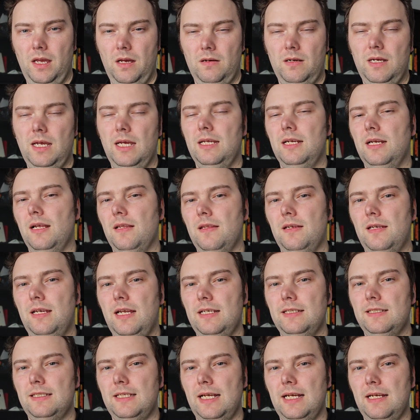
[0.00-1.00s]
Okay, another
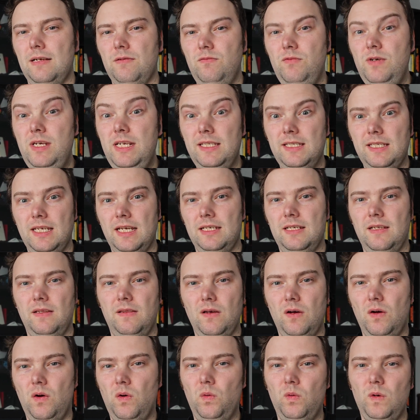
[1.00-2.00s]
test. I resetted
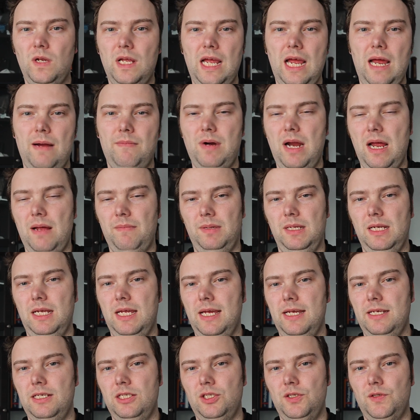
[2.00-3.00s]
the whole camera
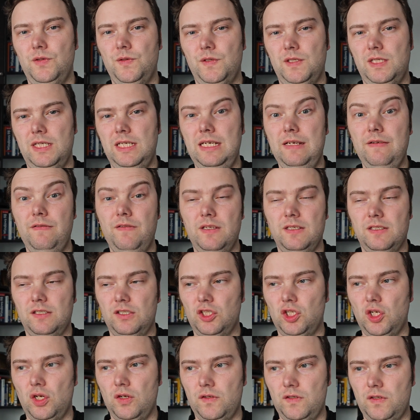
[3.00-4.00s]
application to see if
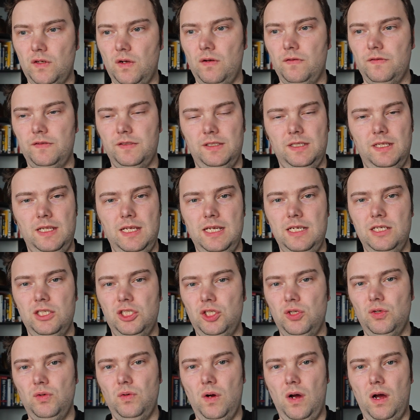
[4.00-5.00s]
this solves the
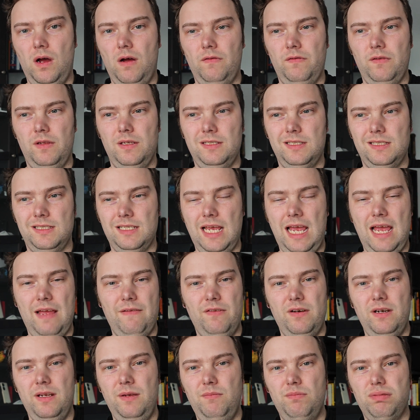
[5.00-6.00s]
issue of this
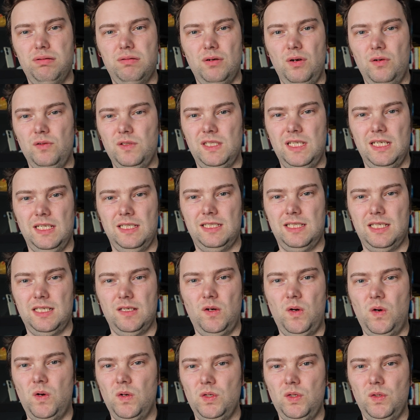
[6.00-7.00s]
heavily processed
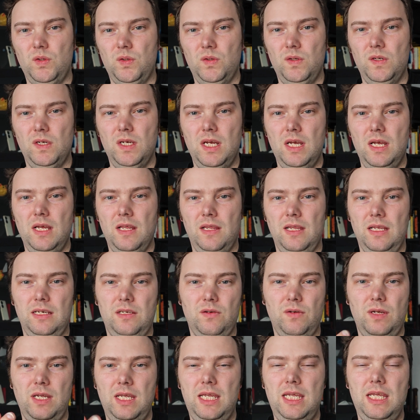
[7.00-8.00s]
audio
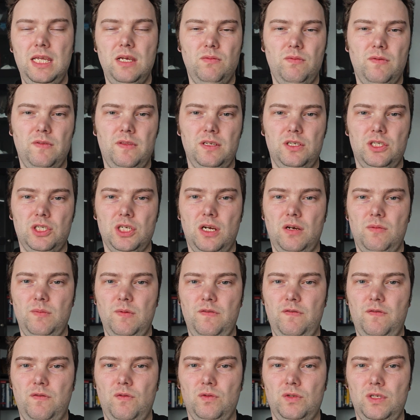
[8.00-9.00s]
that you hear with the
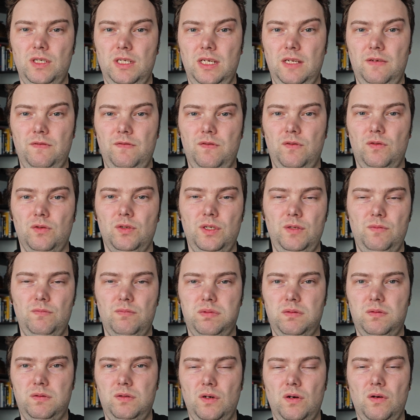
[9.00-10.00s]
Xiaomi 14 and
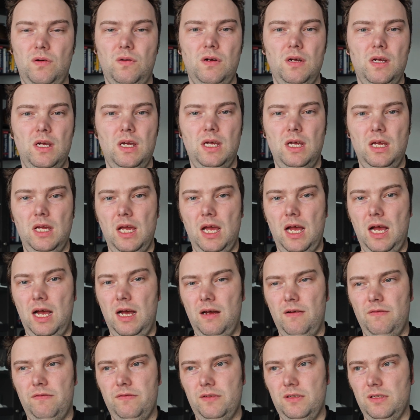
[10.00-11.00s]
14 Pro
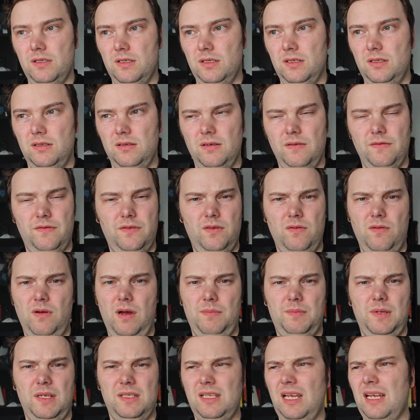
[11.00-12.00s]
after a few
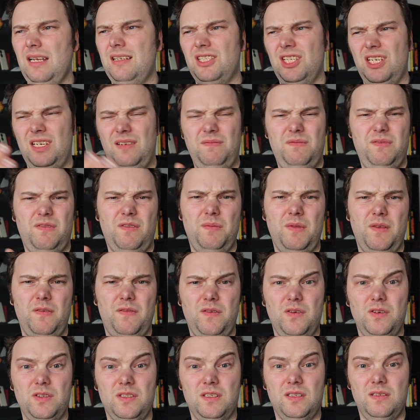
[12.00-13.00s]
updates, actually from the
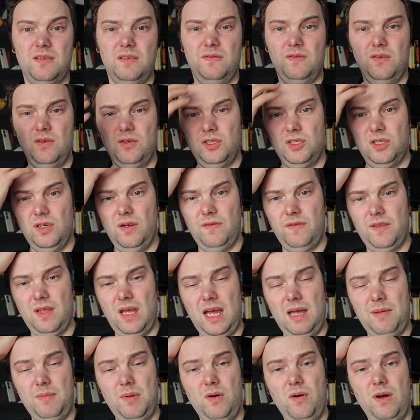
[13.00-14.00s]
first version of the
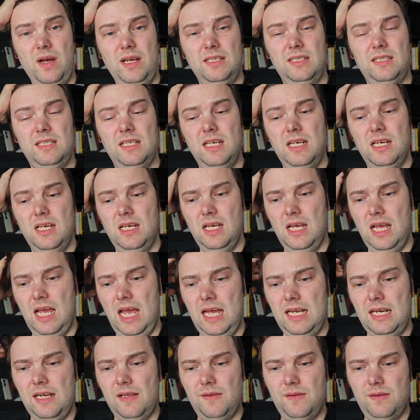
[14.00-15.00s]
HyperOS.
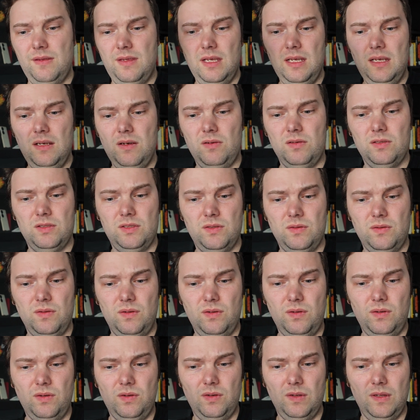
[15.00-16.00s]
And I think
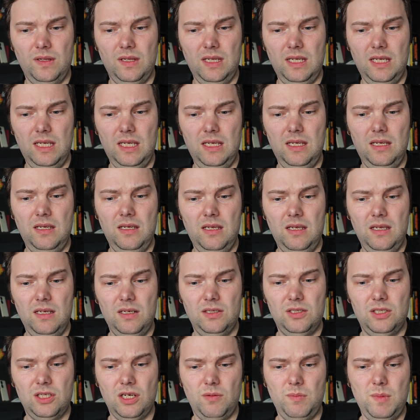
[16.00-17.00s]
also
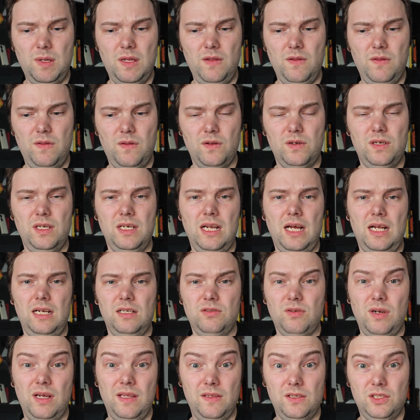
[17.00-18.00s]
the Xiaomi 13
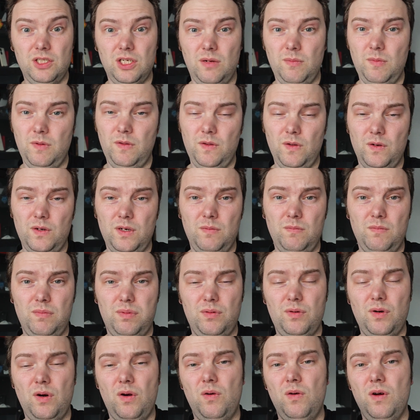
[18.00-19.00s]
Ultra and the Xiaomi 13
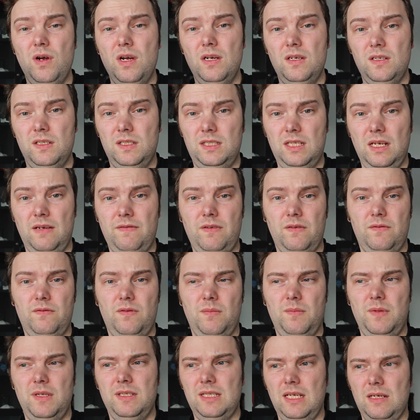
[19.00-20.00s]
Pro suffered
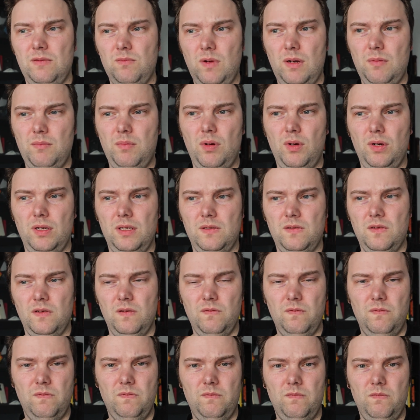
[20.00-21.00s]
from this at one point
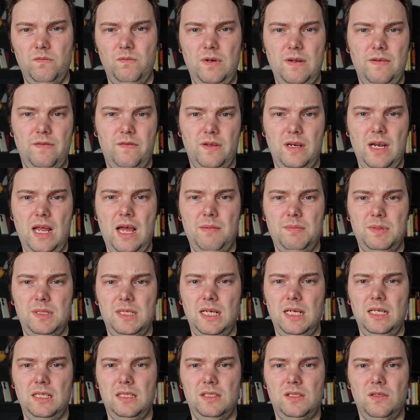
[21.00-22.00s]
with an
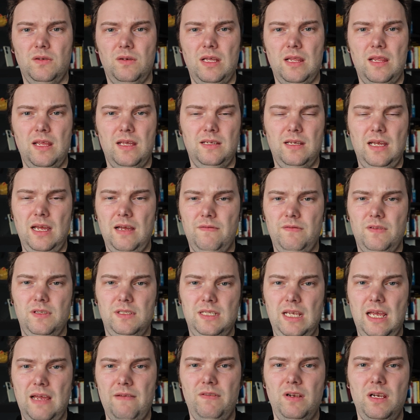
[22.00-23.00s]
update. So they have
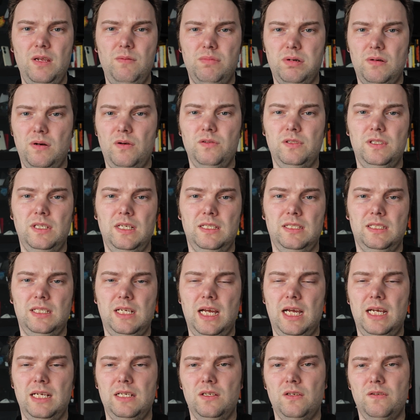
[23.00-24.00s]
this heavily processed
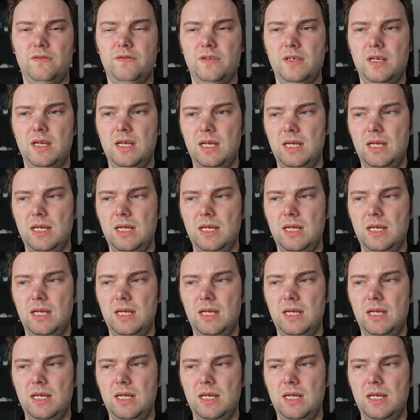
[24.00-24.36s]
kind of